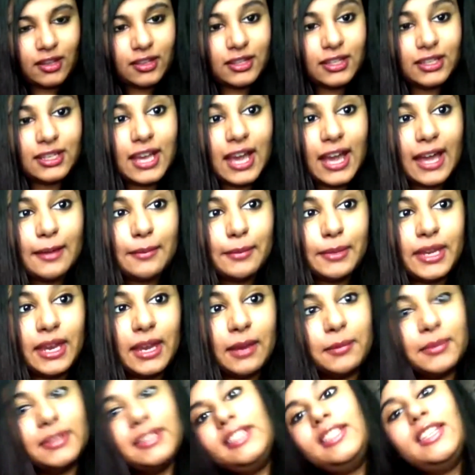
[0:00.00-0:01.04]
The guy
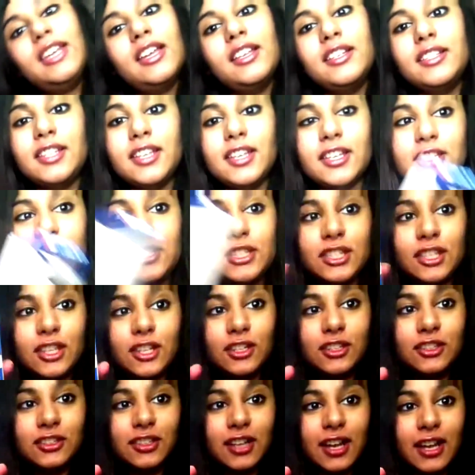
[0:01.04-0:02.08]
became a dentist, so